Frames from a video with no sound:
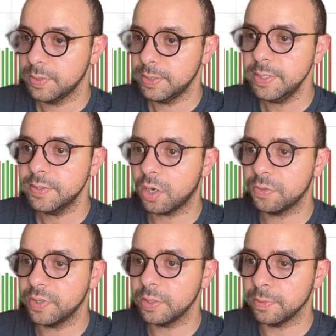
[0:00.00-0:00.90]
These are
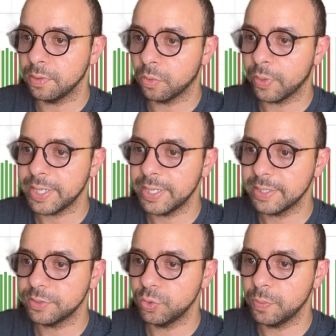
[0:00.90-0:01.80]
available right
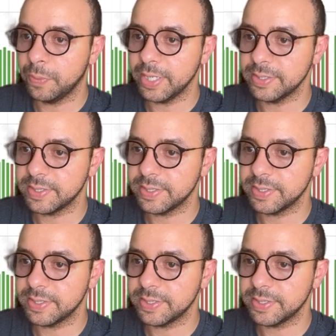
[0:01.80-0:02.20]
next to the buy and